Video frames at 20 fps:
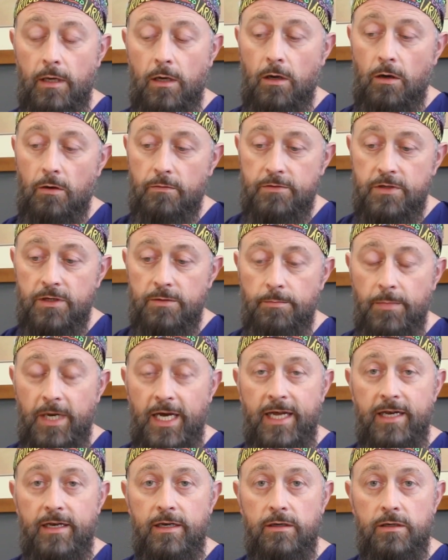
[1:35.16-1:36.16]
Often
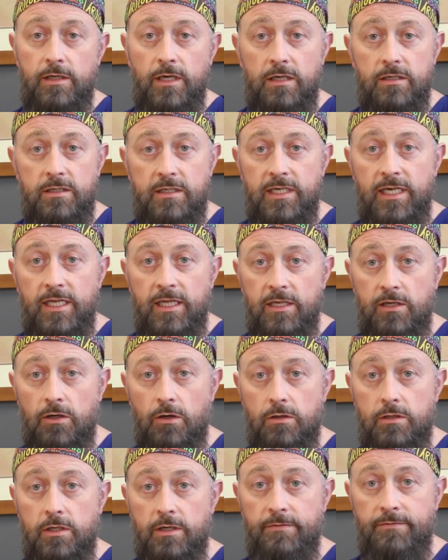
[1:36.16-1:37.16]
men go to see the
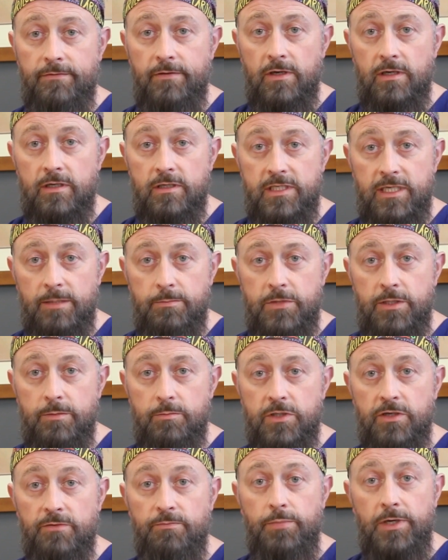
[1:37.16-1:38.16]
doctor for
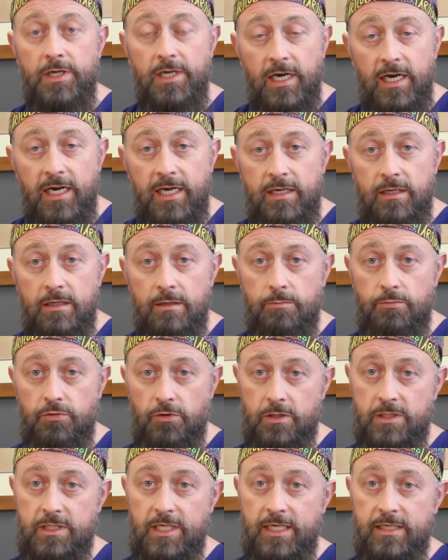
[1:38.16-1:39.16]
symptoms of benign
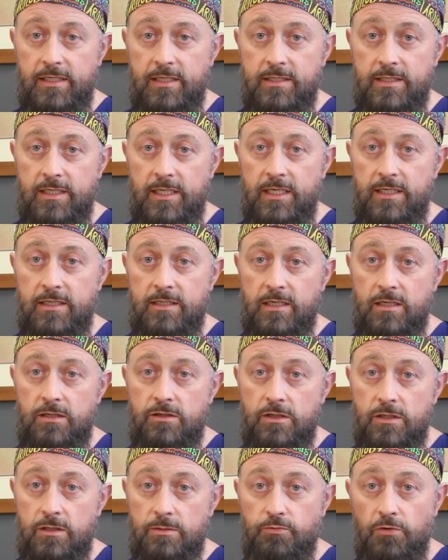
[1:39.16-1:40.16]
prostate disease,
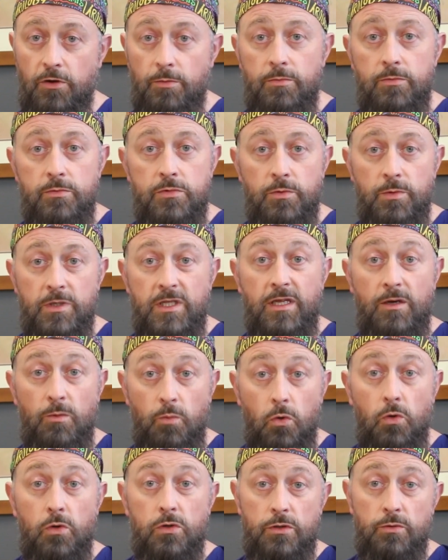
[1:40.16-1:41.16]
such as problems with their
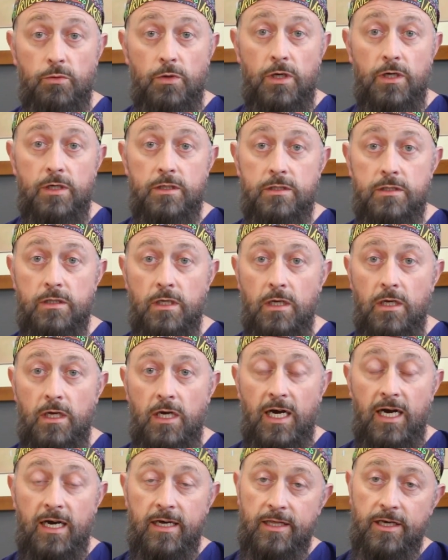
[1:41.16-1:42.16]
waterworks,
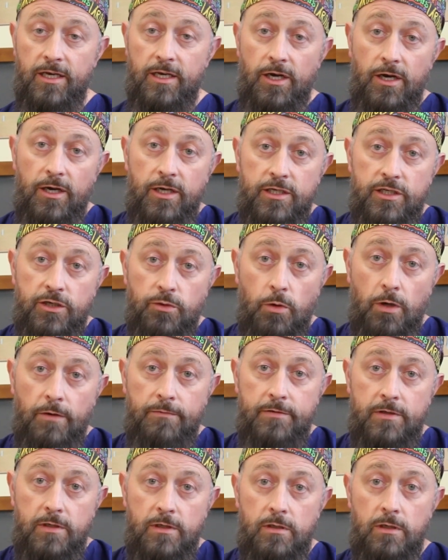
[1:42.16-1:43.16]
either going too
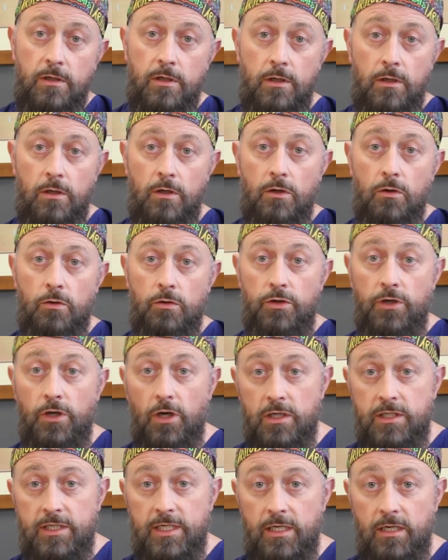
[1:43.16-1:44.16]
often,
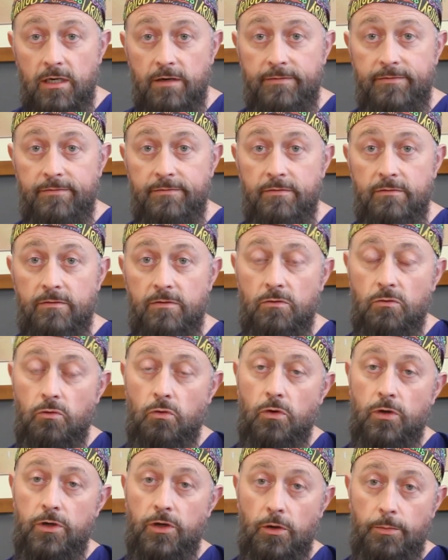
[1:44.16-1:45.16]
not enough,
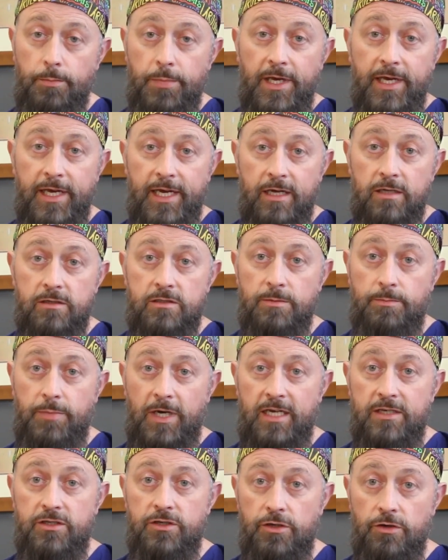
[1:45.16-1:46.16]
or not being able to
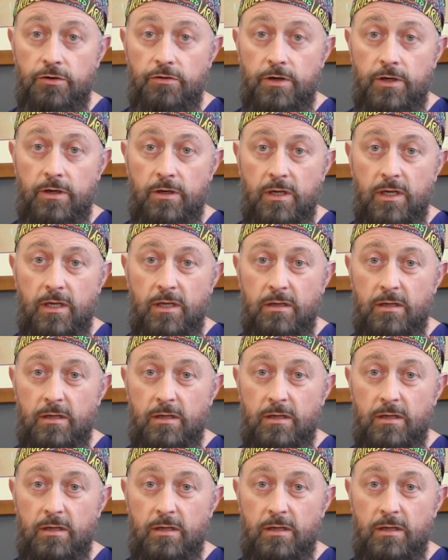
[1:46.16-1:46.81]
pass urine